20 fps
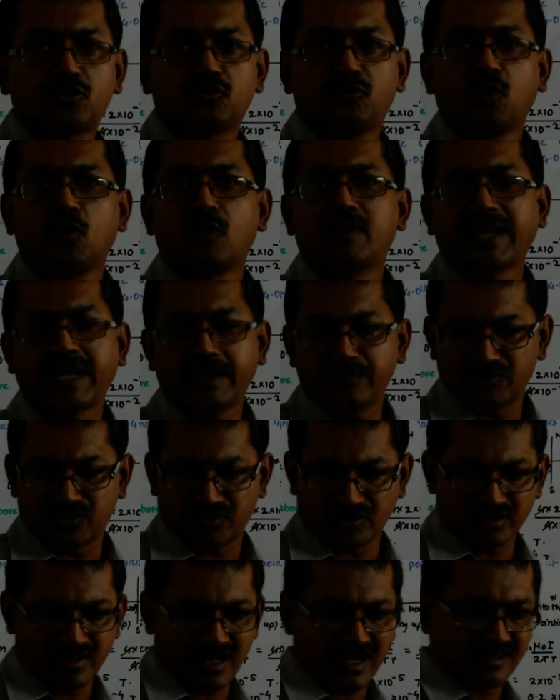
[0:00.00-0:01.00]
4 times
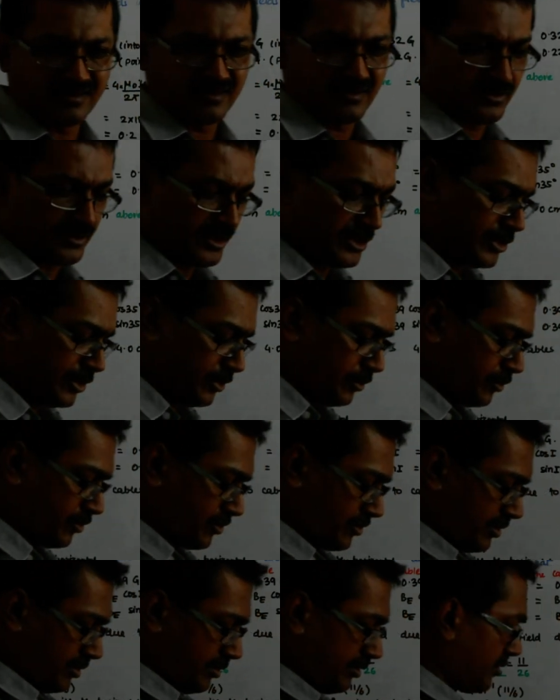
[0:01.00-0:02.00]
it has reduced.